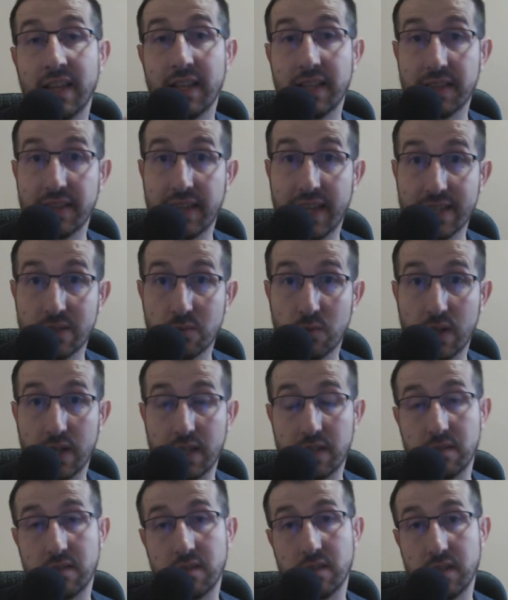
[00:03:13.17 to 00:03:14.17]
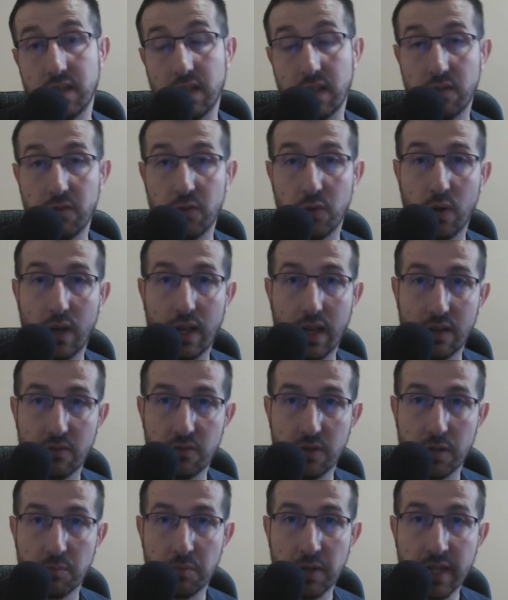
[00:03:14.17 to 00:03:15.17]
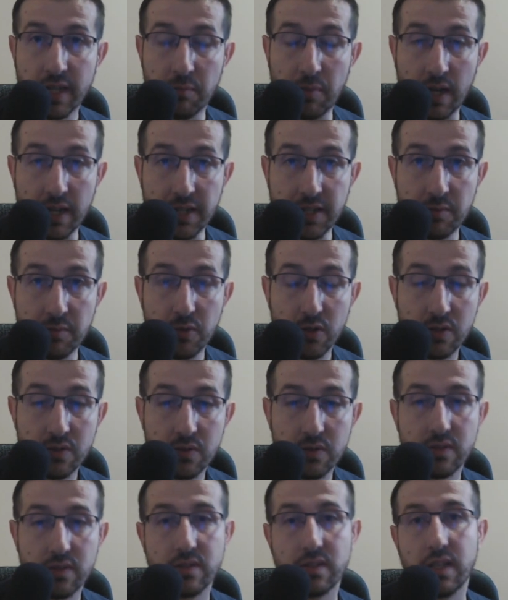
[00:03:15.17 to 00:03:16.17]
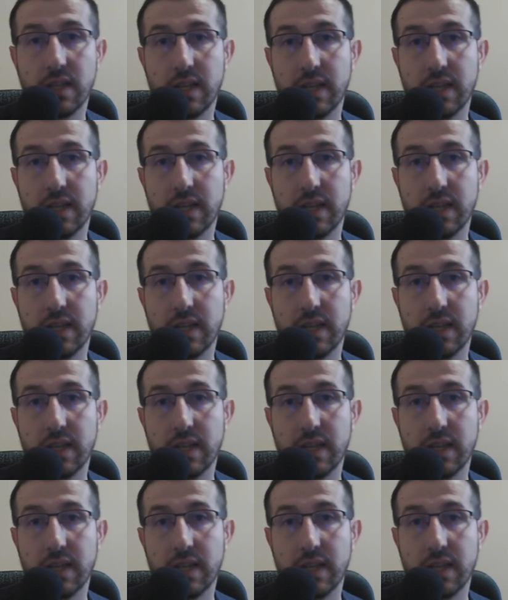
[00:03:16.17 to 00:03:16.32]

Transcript: That's why if you have a big ability bonus,